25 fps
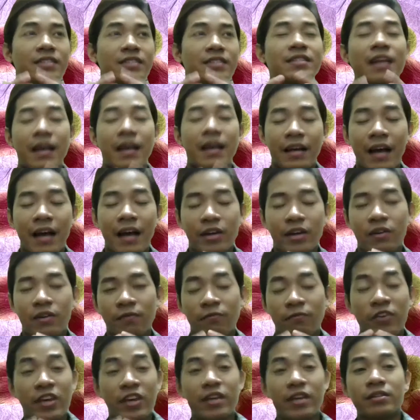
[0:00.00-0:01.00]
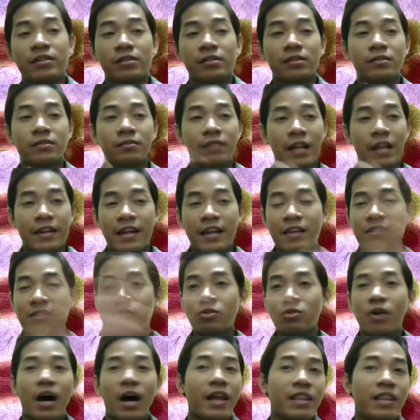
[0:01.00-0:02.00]
that kind of vehicle and there's
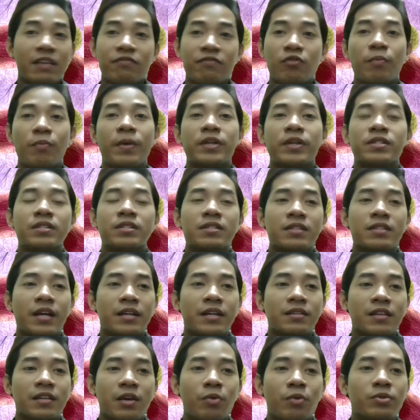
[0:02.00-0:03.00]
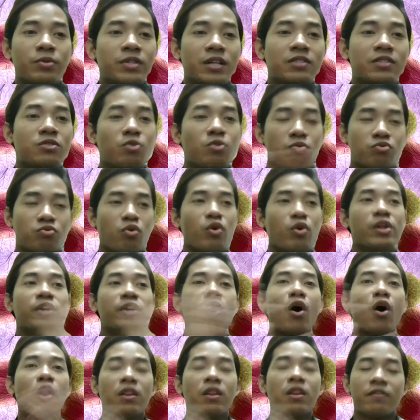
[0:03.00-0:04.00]
no other information, then it will just go rolling
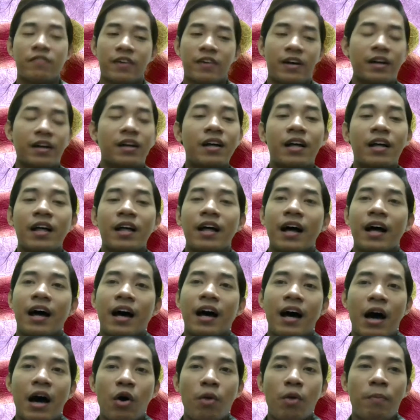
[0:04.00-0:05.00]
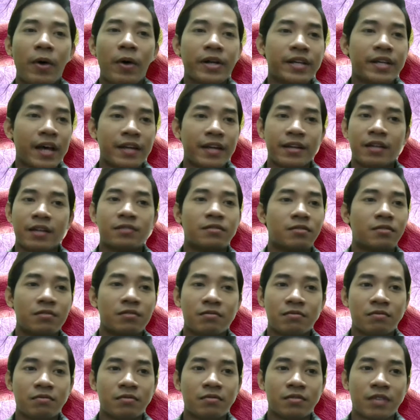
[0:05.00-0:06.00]
all over our body and then
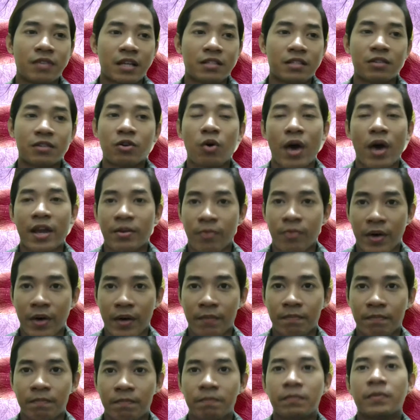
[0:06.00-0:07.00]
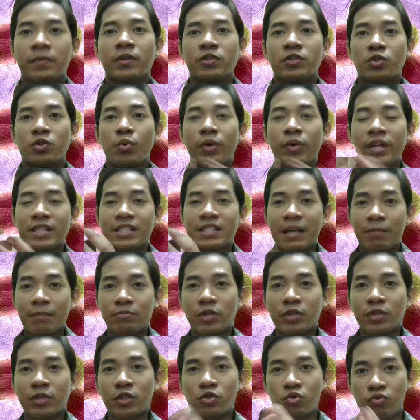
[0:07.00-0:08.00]
doesn't go anywhere. So we need
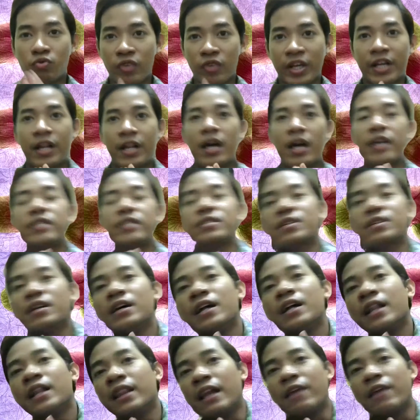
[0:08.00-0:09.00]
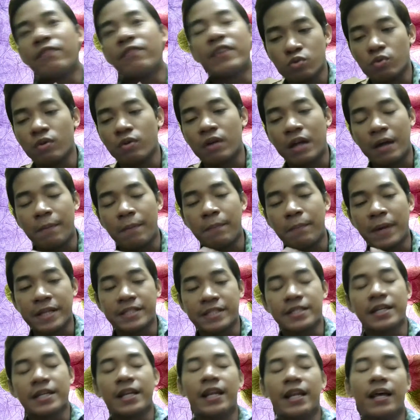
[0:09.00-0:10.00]
something to recognize, like a
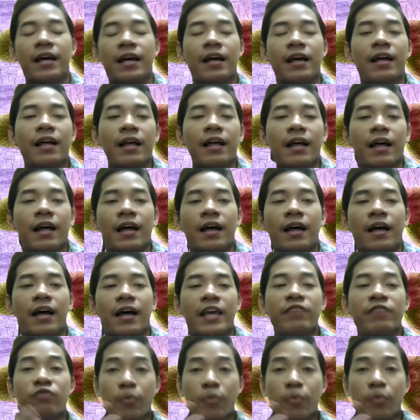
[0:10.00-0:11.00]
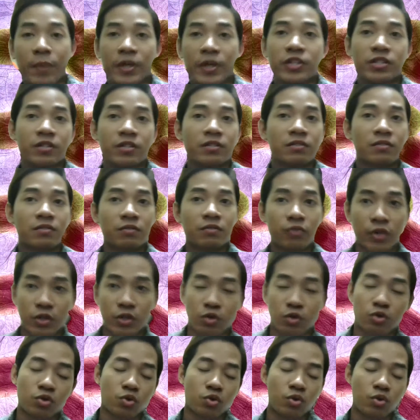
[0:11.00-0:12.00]
particular information
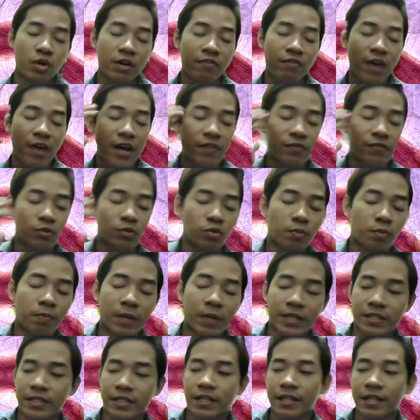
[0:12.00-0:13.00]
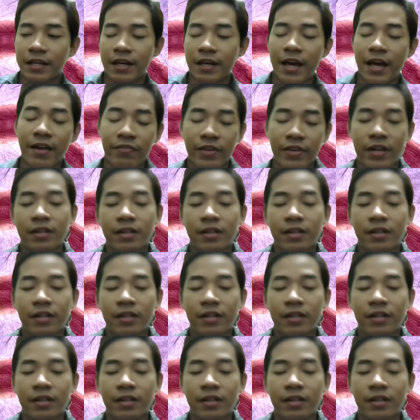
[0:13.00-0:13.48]
to arrive to a particular area.